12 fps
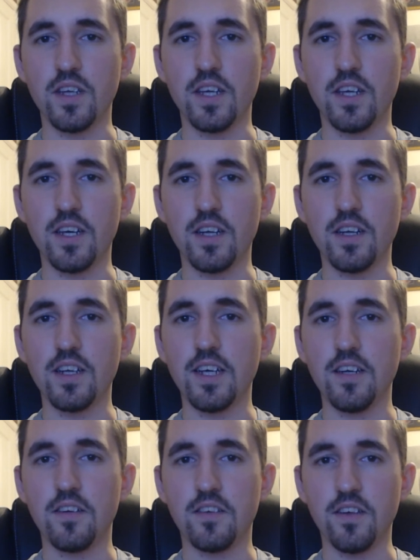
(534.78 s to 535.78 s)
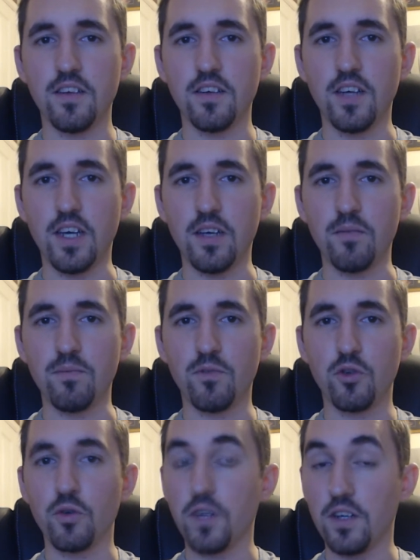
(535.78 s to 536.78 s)
lead
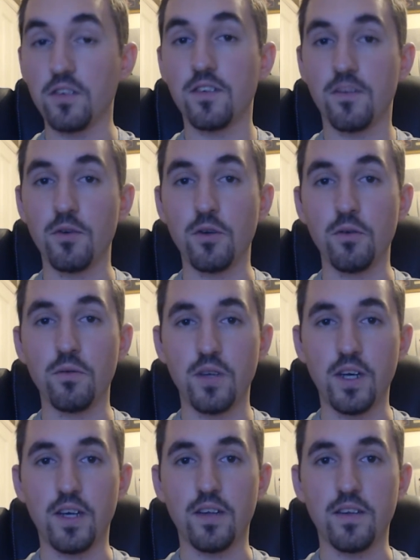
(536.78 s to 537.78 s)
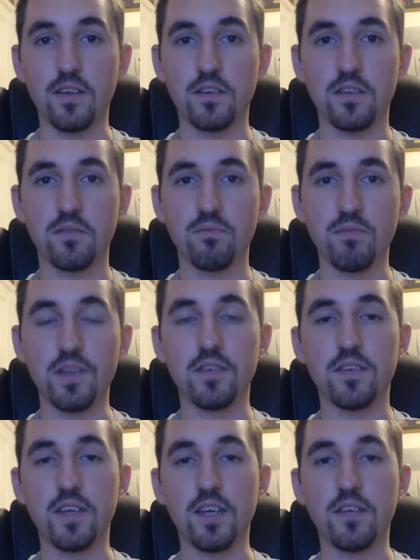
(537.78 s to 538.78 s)
talking us through this
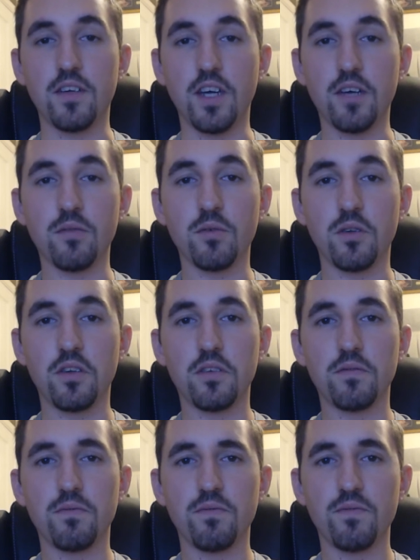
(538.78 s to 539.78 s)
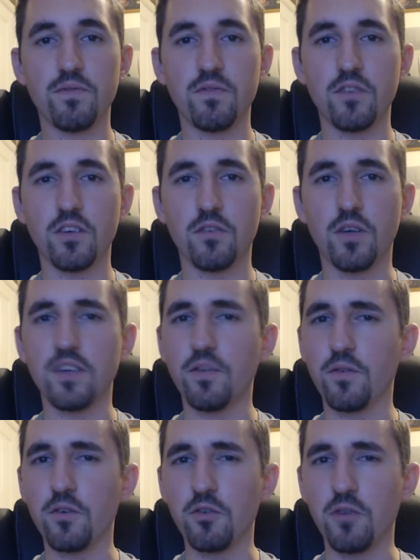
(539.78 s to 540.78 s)
scene was quite
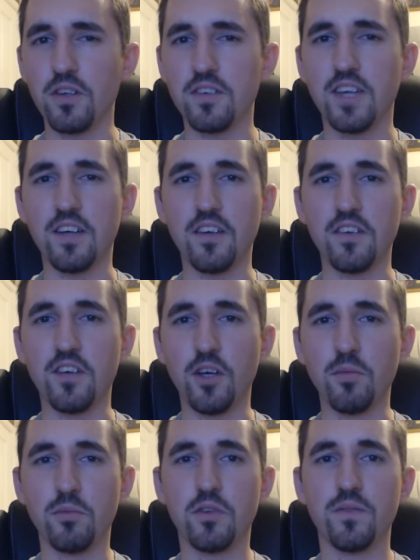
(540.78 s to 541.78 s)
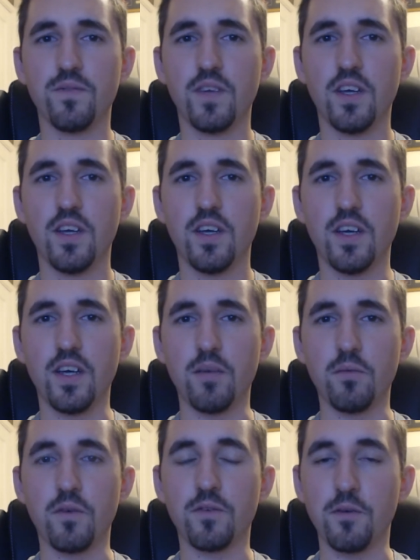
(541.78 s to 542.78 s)
difficult to understand at times.
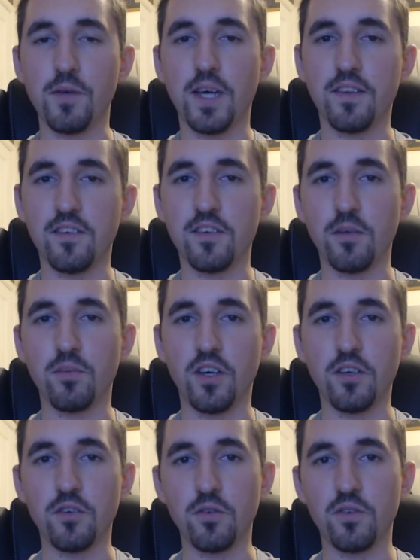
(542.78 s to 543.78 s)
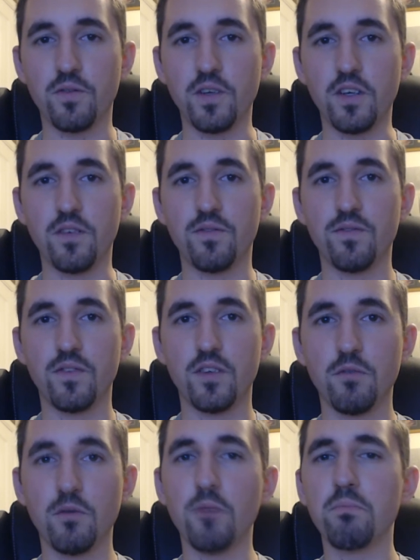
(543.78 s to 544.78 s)
Obviously we had the subtitles for
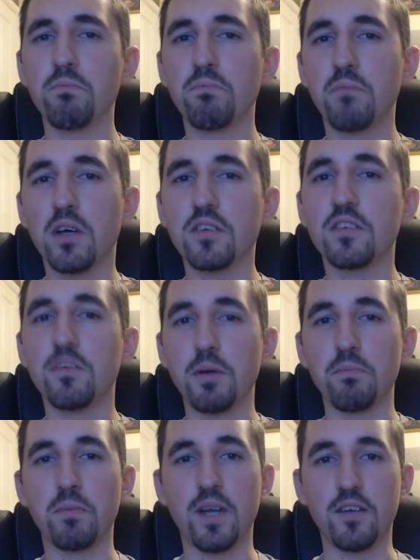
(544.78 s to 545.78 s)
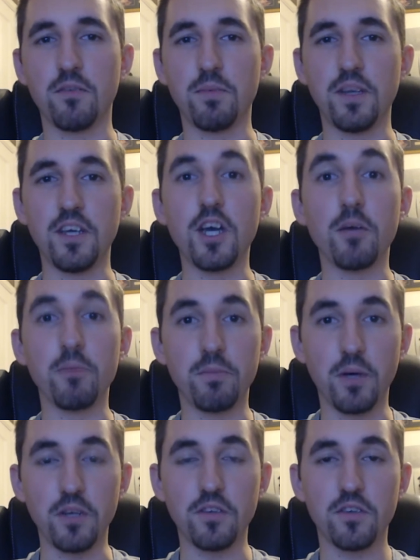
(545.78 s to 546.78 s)
what must have been planned to be the Irma
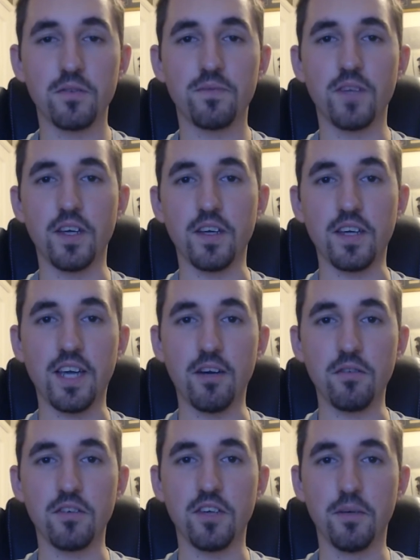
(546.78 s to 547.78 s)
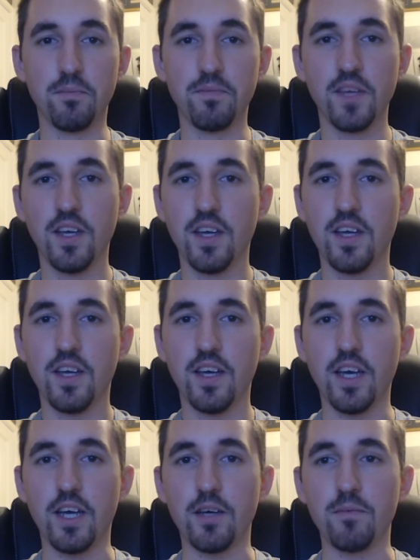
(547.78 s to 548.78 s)
Bunt character,
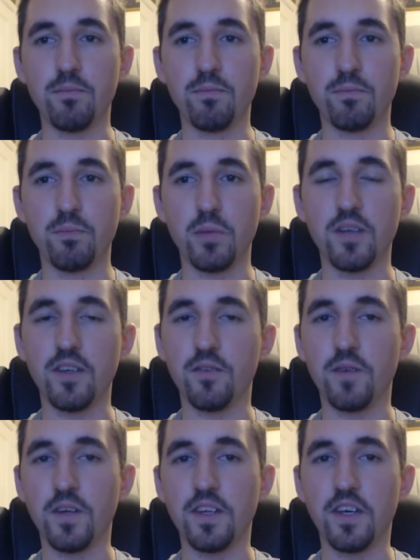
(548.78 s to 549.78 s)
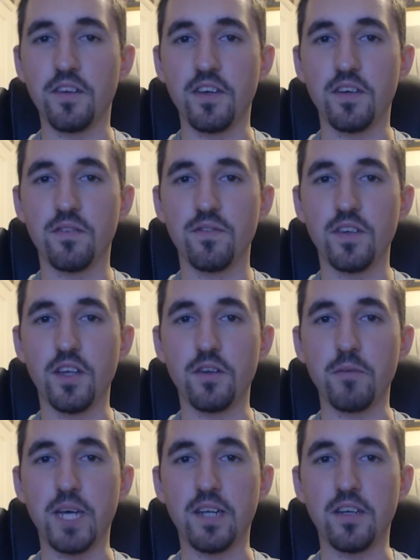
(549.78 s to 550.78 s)
but I did find the
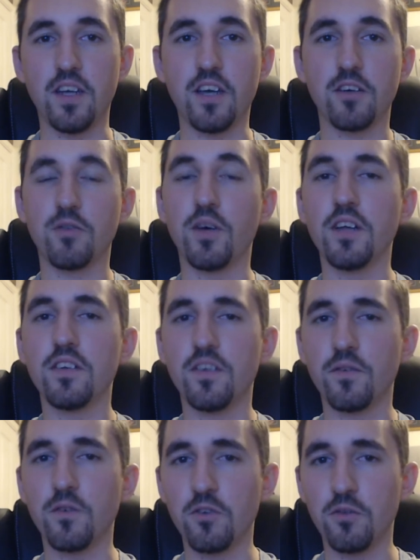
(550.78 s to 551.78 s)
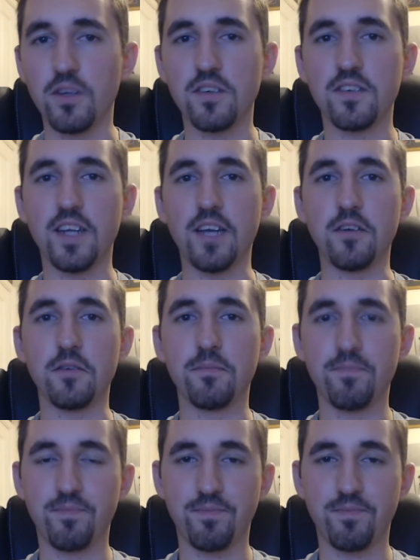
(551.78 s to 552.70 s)
other man quite difficult to understand.